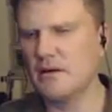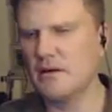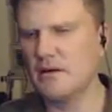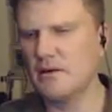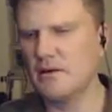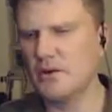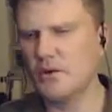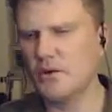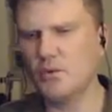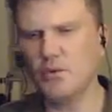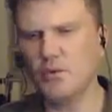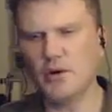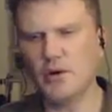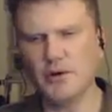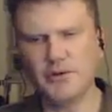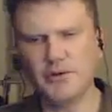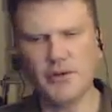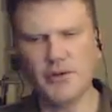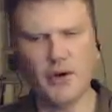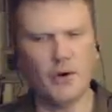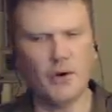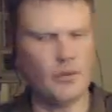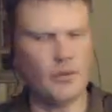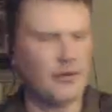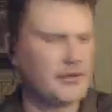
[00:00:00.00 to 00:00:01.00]
You will
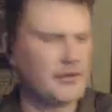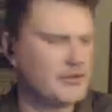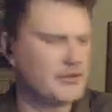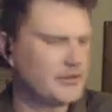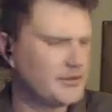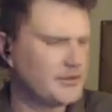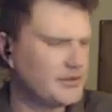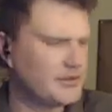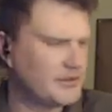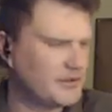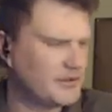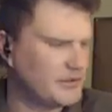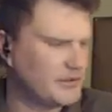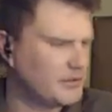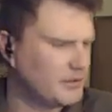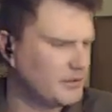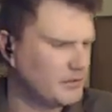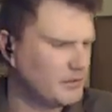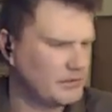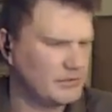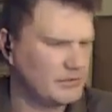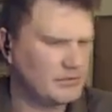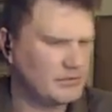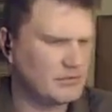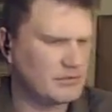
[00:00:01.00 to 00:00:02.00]
know when
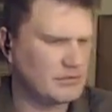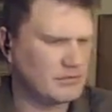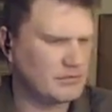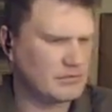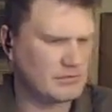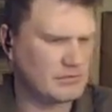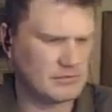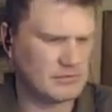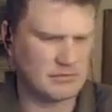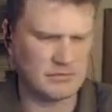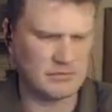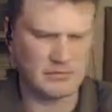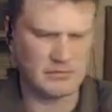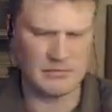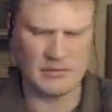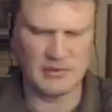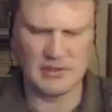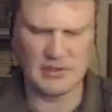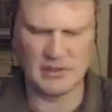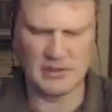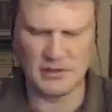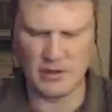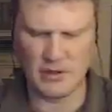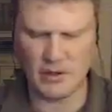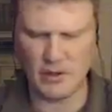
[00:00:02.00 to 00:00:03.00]
to
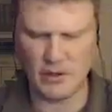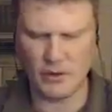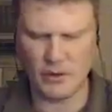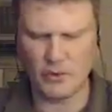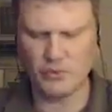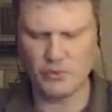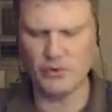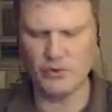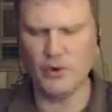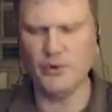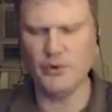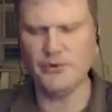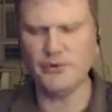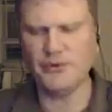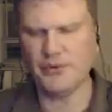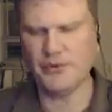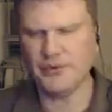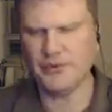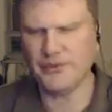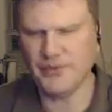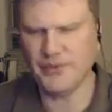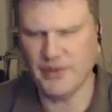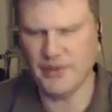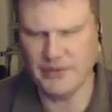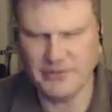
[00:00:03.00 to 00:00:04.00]
close
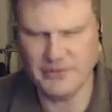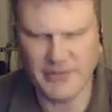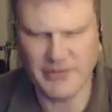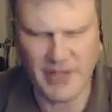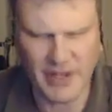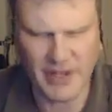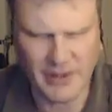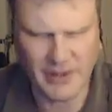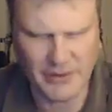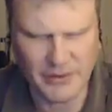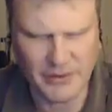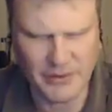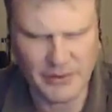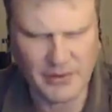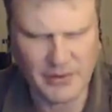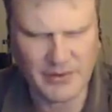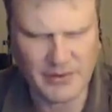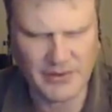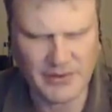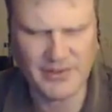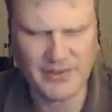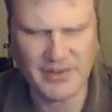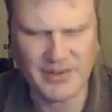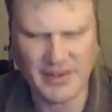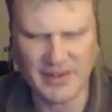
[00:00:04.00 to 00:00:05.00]
yourself down, you
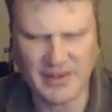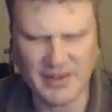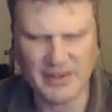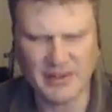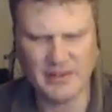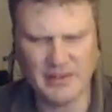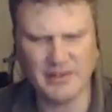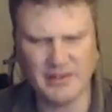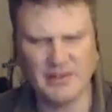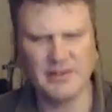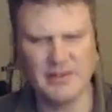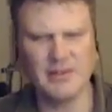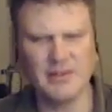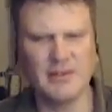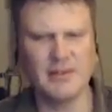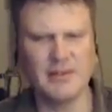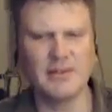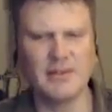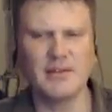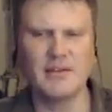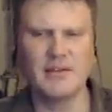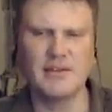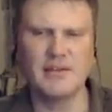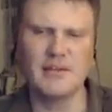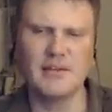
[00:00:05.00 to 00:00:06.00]
can say,
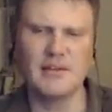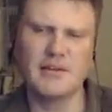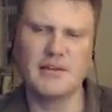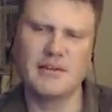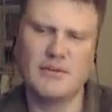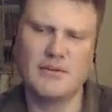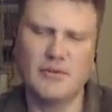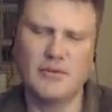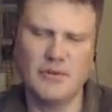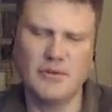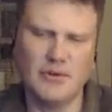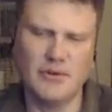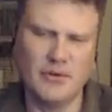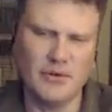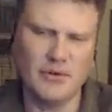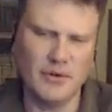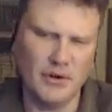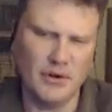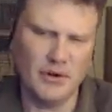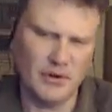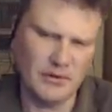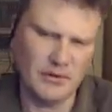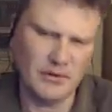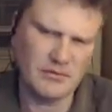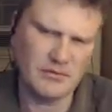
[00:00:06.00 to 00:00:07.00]
when
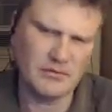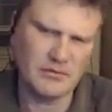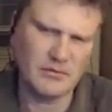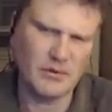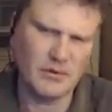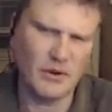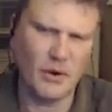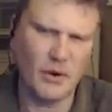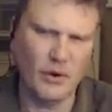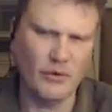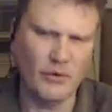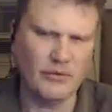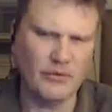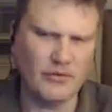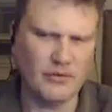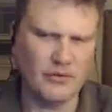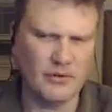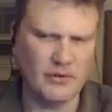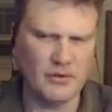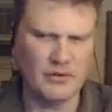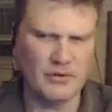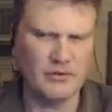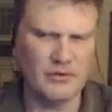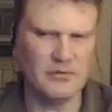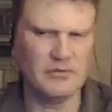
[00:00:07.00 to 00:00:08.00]
you're
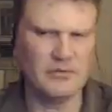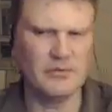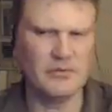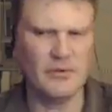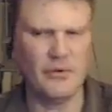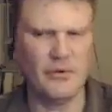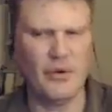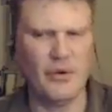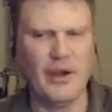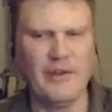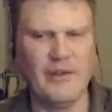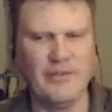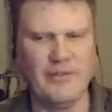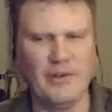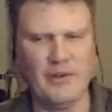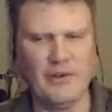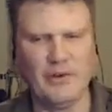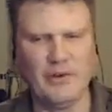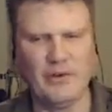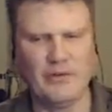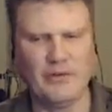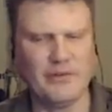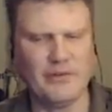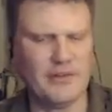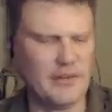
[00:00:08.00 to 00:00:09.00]
over driving
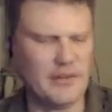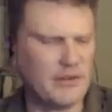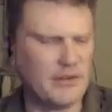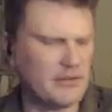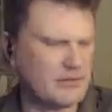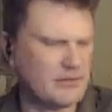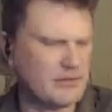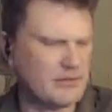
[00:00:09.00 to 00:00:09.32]
yourself.